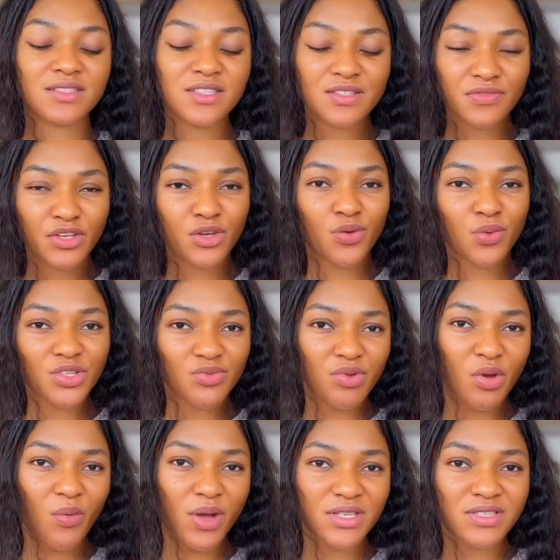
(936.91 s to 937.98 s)
This video was
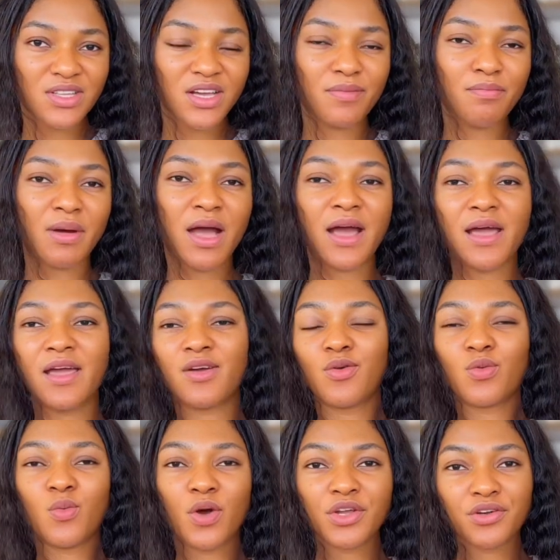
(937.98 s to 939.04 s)
requested by
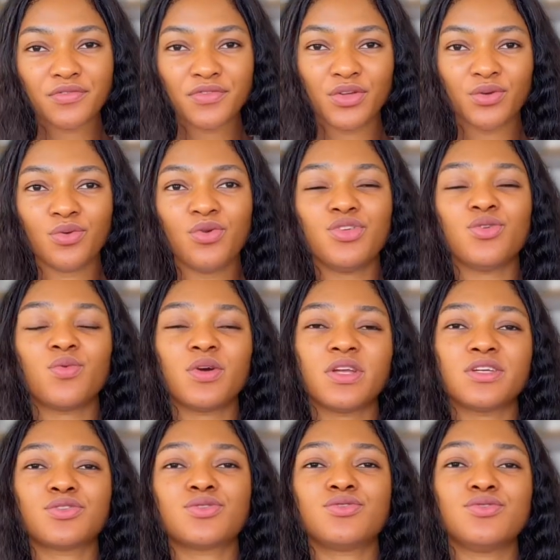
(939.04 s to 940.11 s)
one of you. You
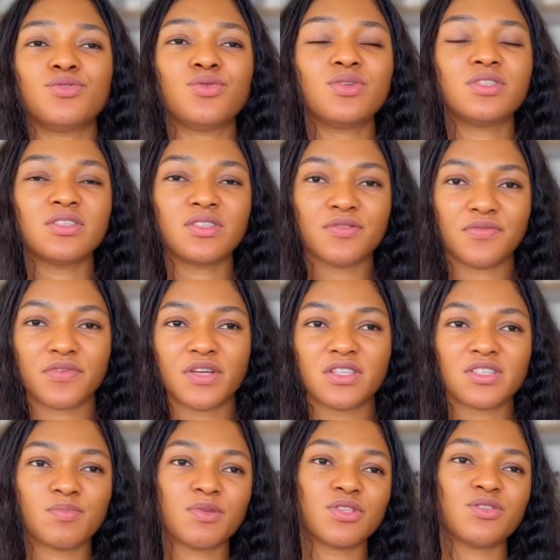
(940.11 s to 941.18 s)
wanted to know the
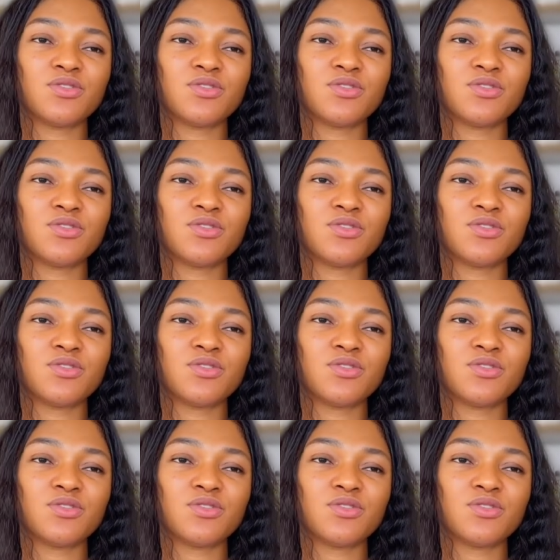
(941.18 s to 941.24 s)
difference